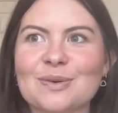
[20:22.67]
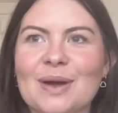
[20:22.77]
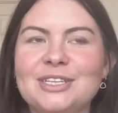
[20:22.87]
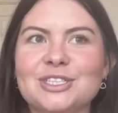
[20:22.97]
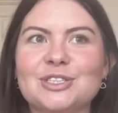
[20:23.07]
So
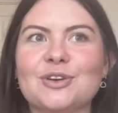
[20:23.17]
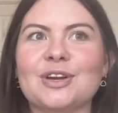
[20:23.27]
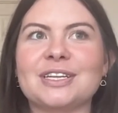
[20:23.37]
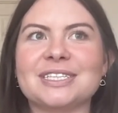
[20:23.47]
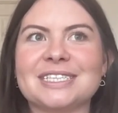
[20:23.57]
I just don't
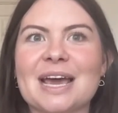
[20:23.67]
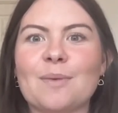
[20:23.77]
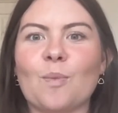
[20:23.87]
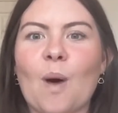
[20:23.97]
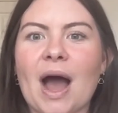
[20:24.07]

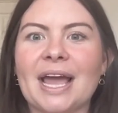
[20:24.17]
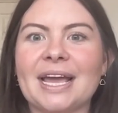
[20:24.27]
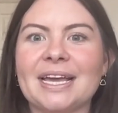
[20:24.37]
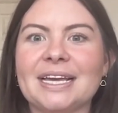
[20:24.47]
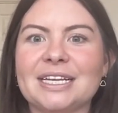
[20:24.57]
understand why